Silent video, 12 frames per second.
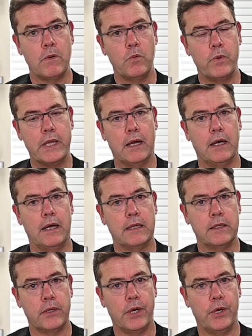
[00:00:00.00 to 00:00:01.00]
We are
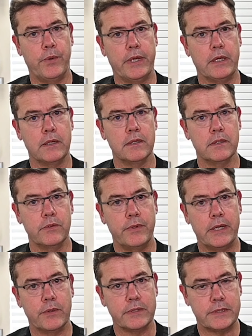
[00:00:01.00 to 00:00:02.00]
undergoing
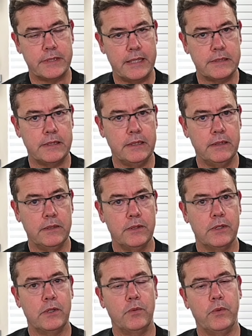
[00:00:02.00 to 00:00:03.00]
rigorous testing.
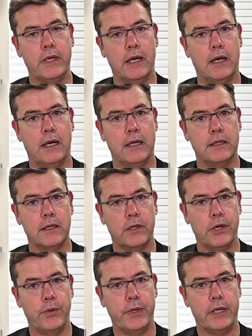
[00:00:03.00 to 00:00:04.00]
We are
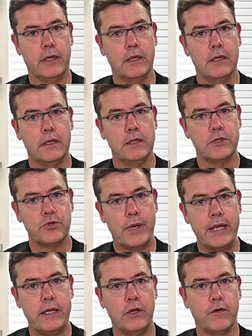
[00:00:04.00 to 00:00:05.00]
undergoing
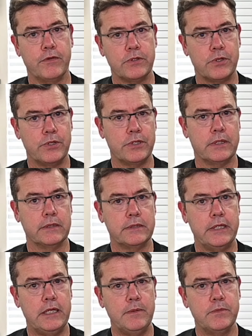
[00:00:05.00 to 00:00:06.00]
training of the surgical
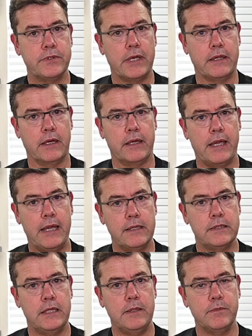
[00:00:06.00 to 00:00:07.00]
teams and the care
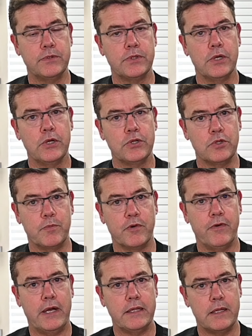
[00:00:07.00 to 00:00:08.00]
teams to
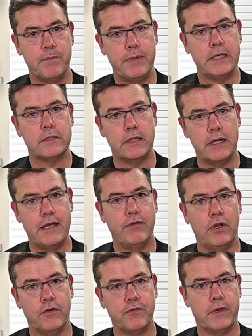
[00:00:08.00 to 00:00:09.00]
provide the best
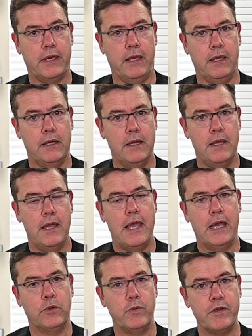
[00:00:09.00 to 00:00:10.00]
level of care,
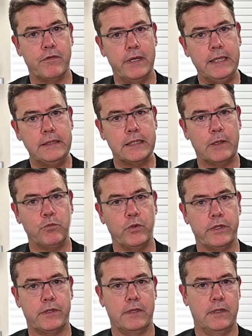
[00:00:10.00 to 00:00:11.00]
and we've linked up
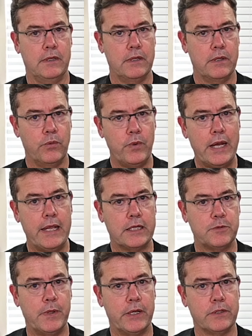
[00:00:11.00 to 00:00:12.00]
with really
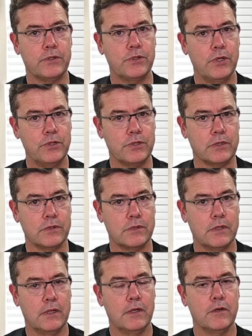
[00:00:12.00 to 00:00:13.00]
experienced
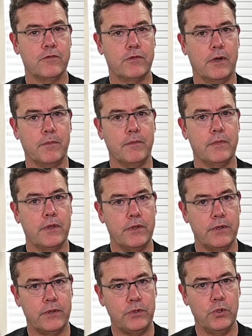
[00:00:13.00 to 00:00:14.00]
surgeons from
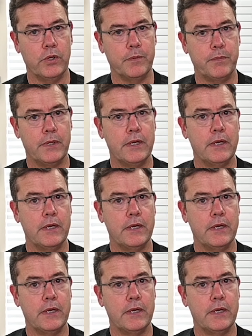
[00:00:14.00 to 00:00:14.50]
Europe